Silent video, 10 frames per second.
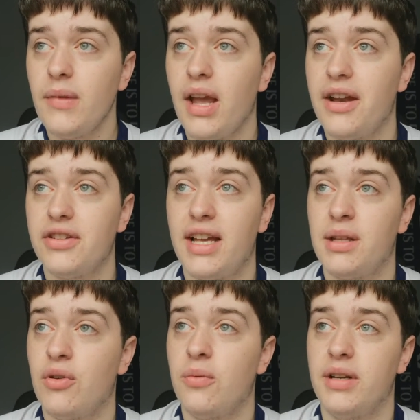And just at
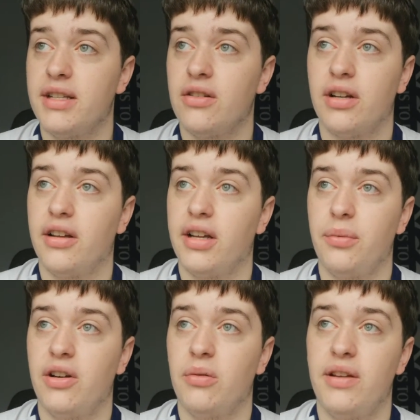the moment, it's looking like
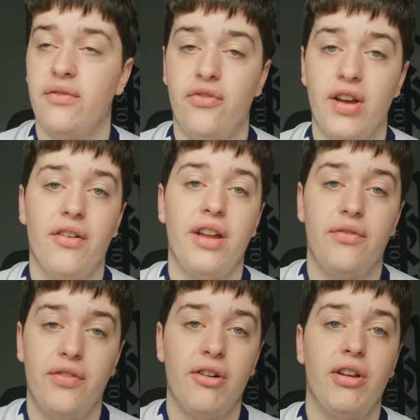we could be very,
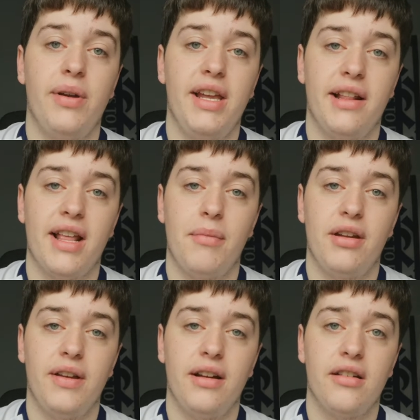very weak in that
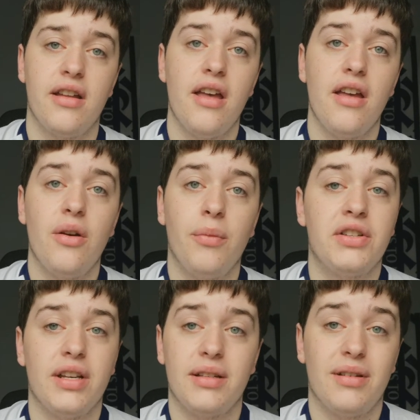midfield,
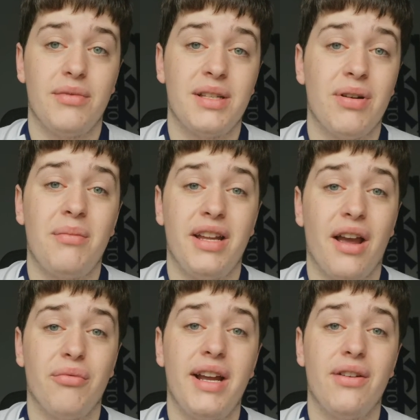which is probably
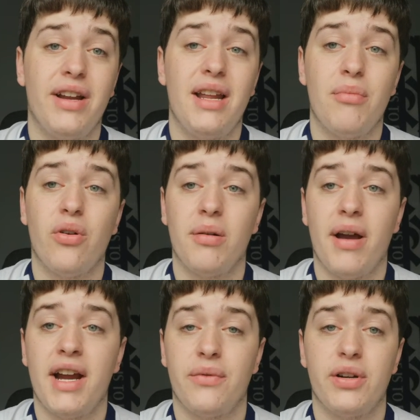a really, really important
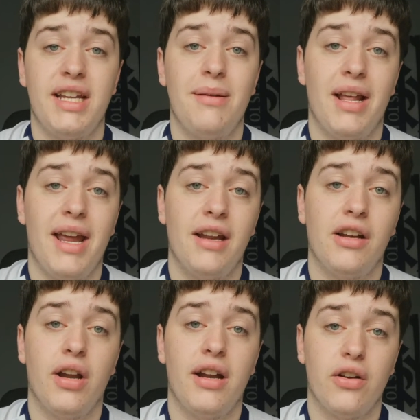part of our team playing
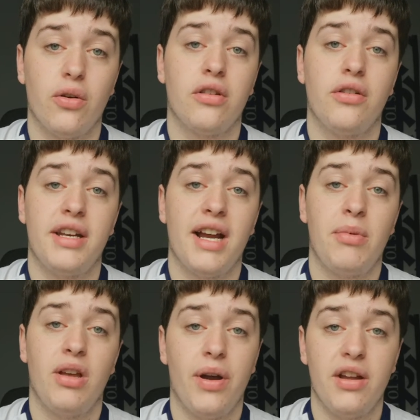in a North London
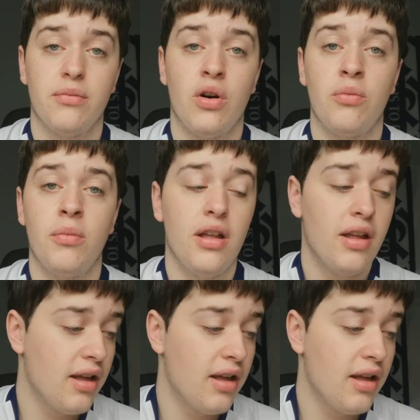derby away from home.